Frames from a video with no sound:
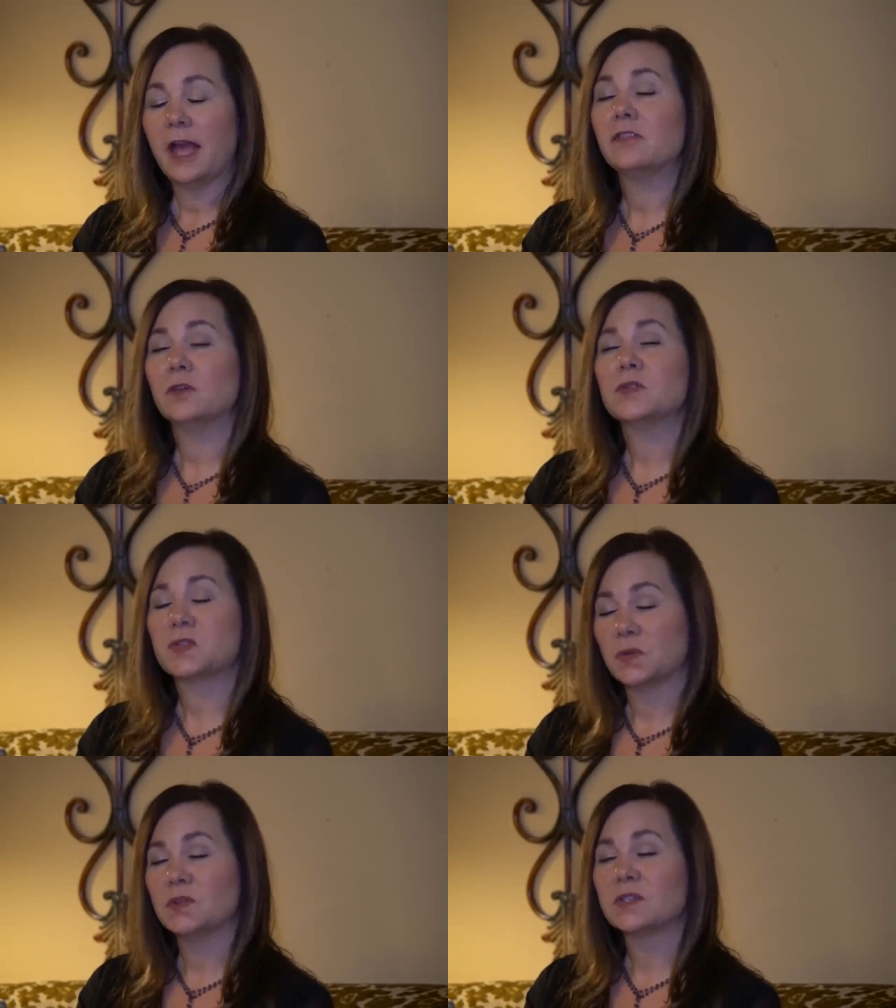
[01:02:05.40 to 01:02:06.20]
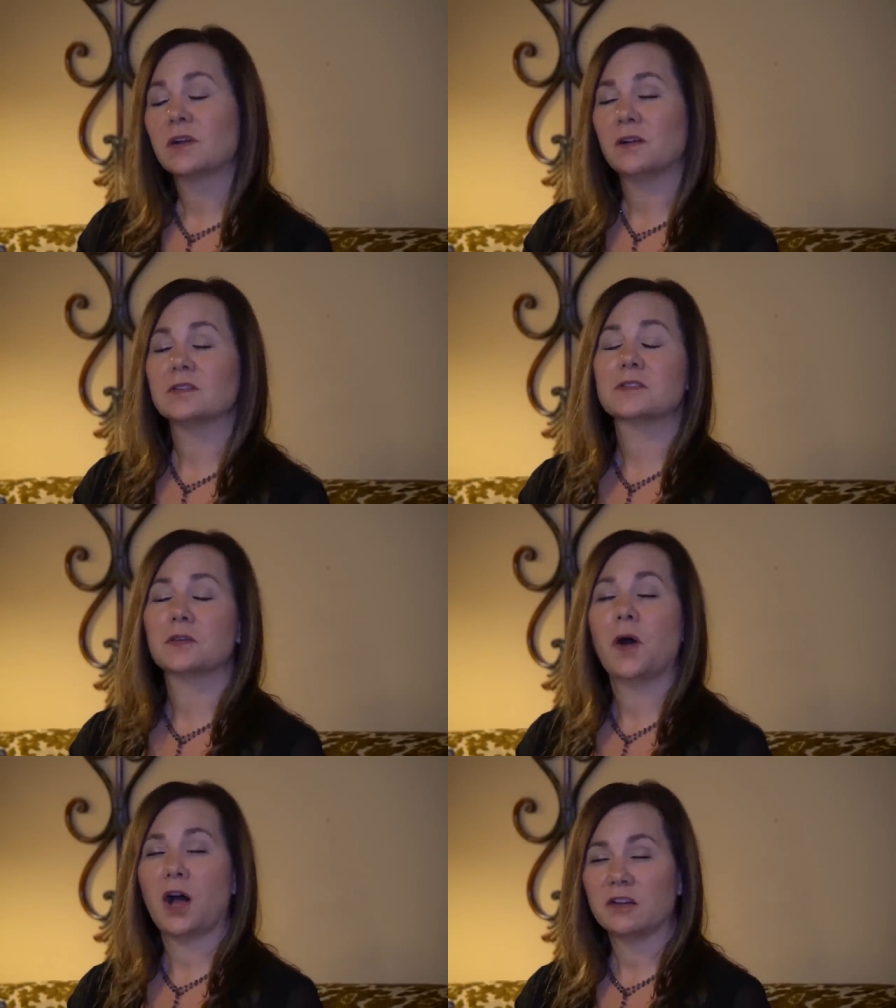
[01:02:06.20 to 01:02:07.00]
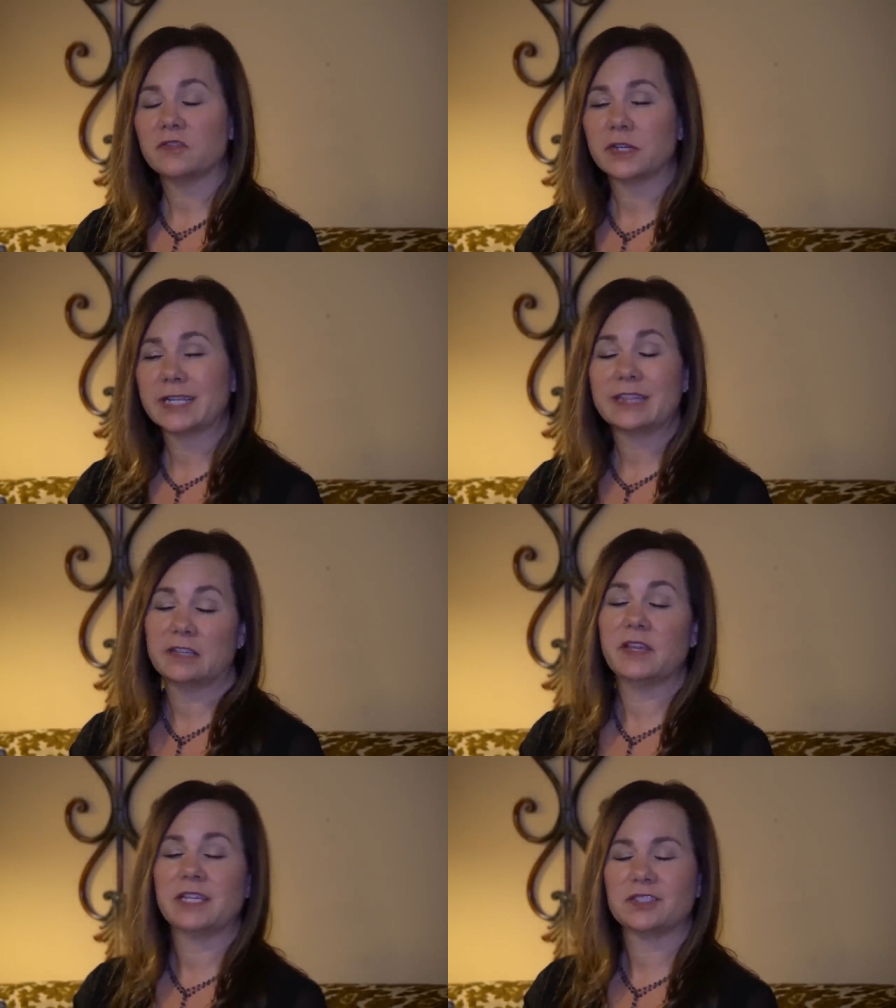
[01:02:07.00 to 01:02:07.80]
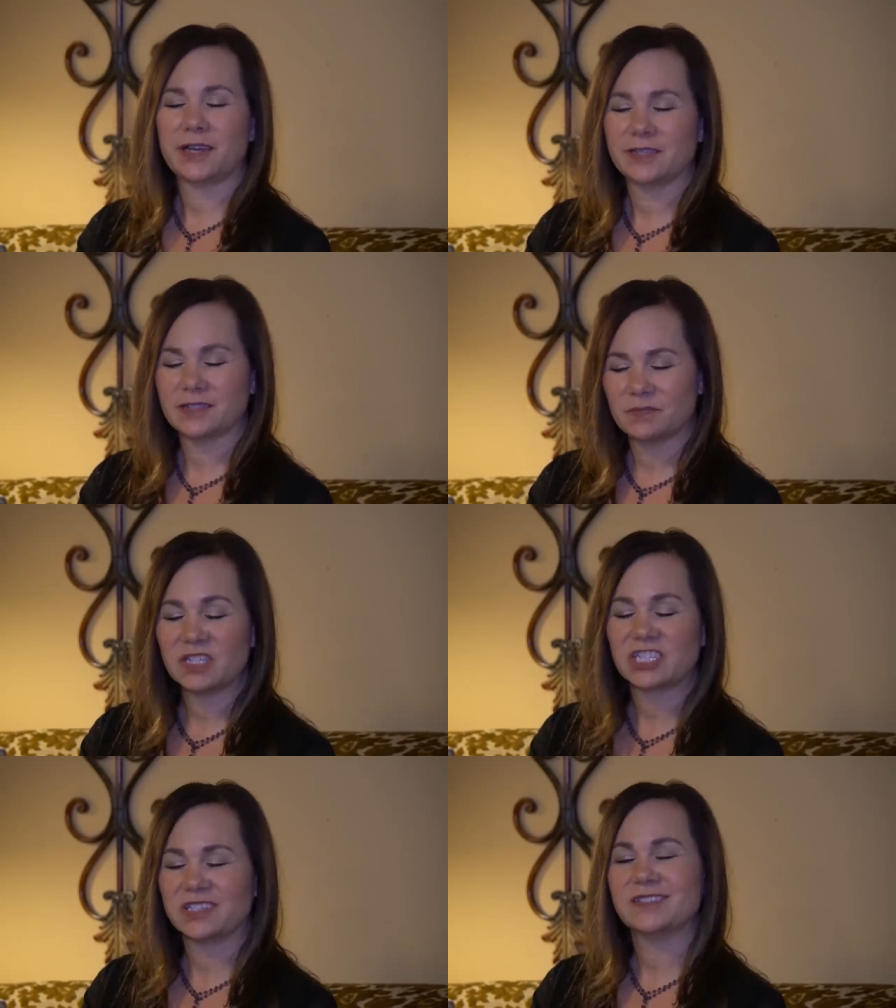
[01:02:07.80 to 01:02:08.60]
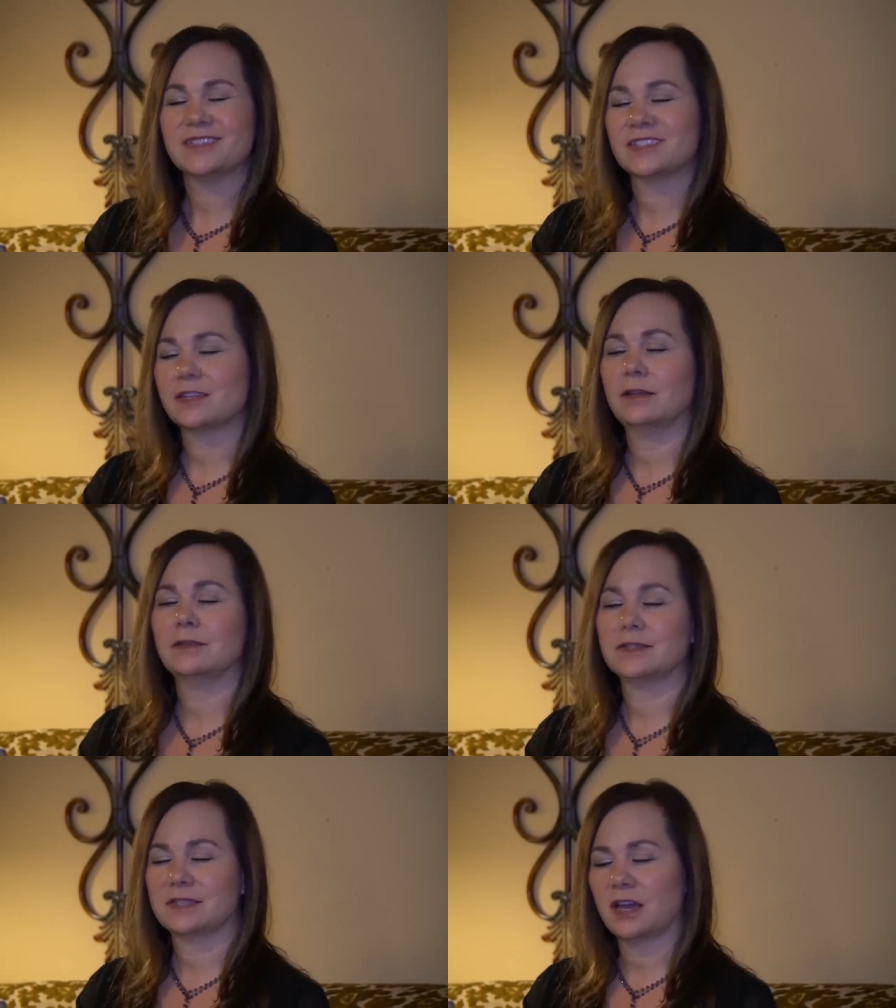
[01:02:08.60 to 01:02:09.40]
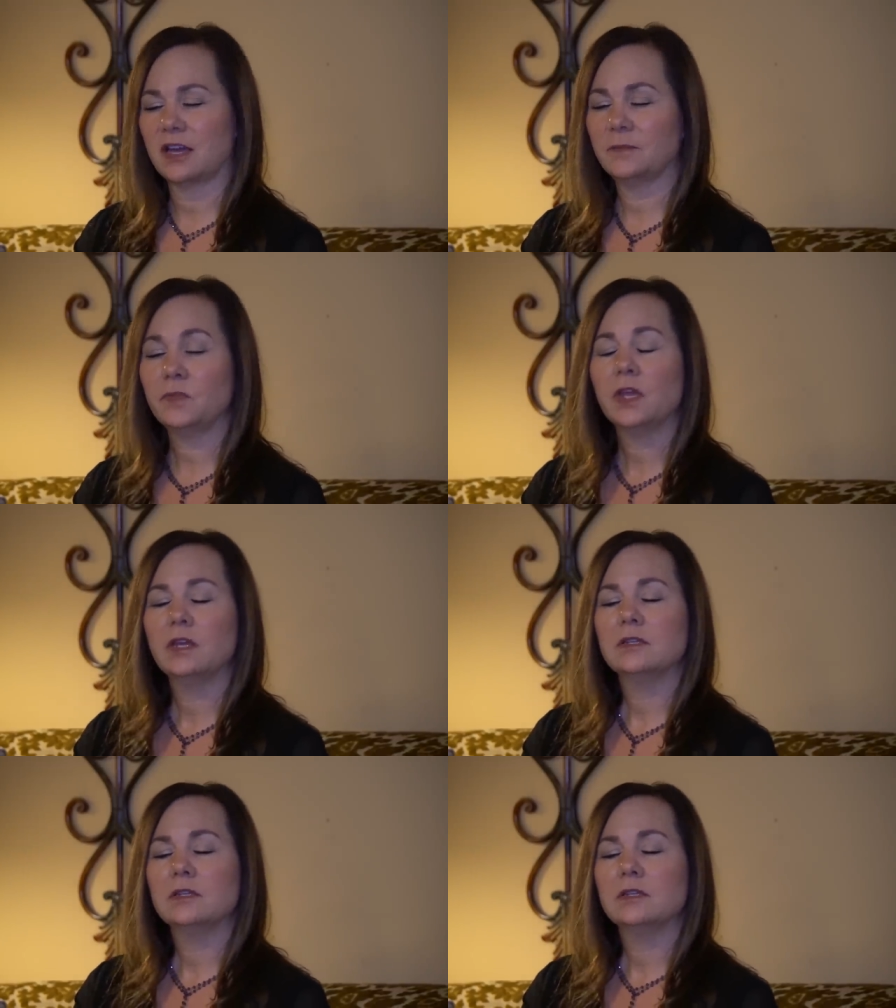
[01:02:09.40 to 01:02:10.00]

And those souls are also offering living transmissions in this time